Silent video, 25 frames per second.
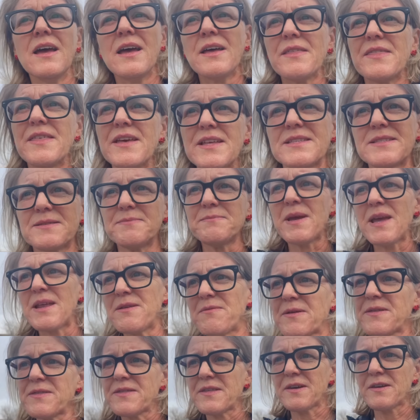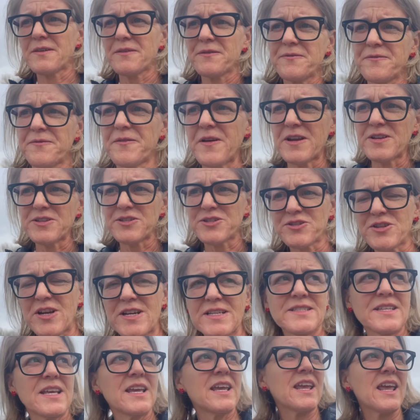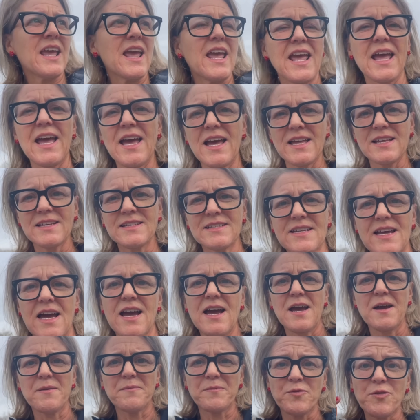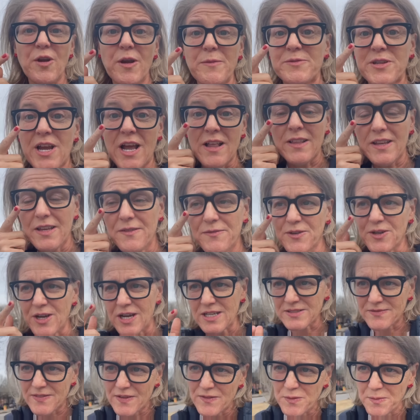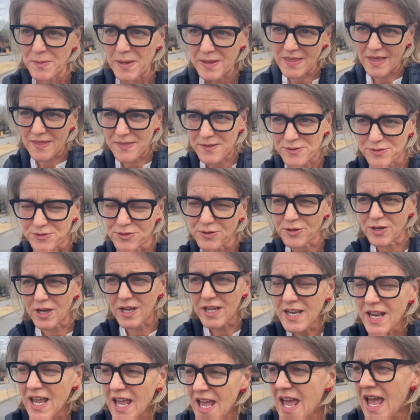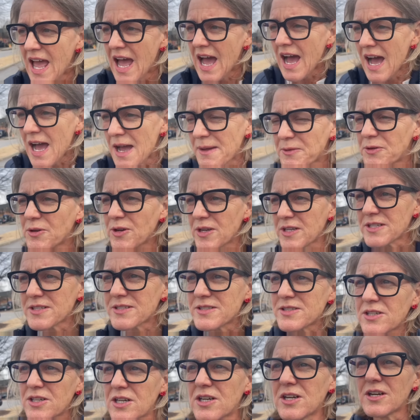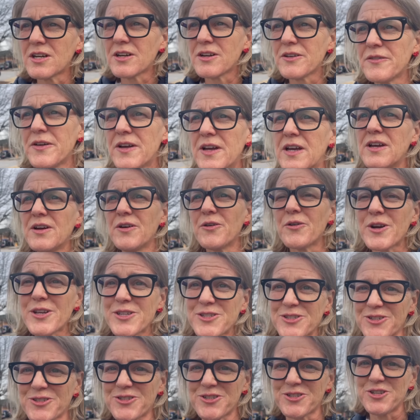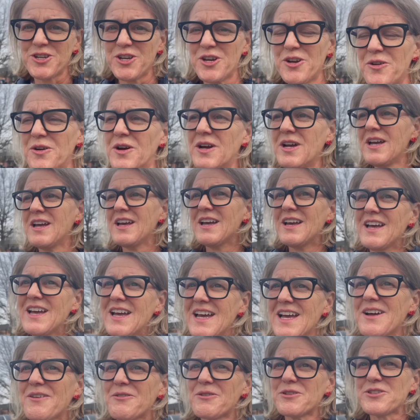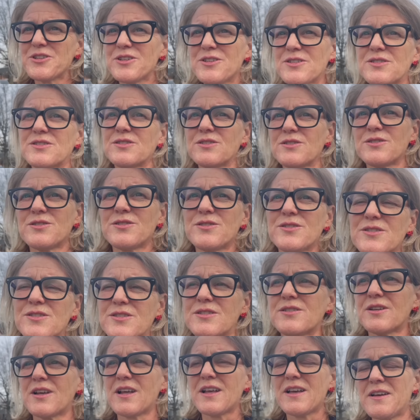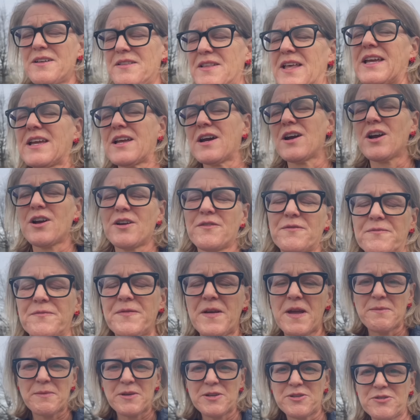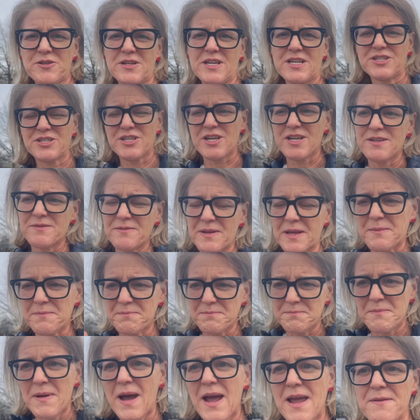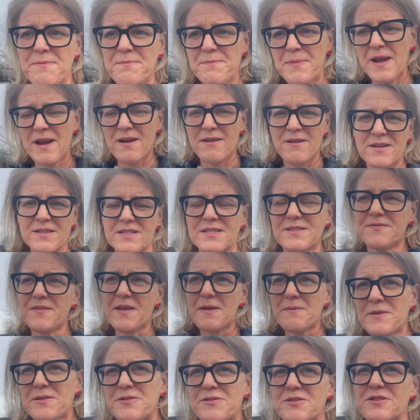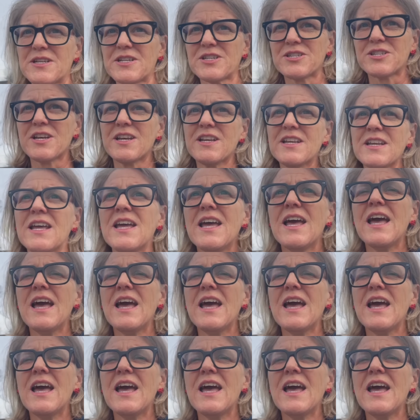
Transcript: That's made with the French dressing and um, grape jelly. If you guys have ever made that, they're so good. I'm going to serve oyster stew, which is uh, like our family tradition, like my parents' family tradition.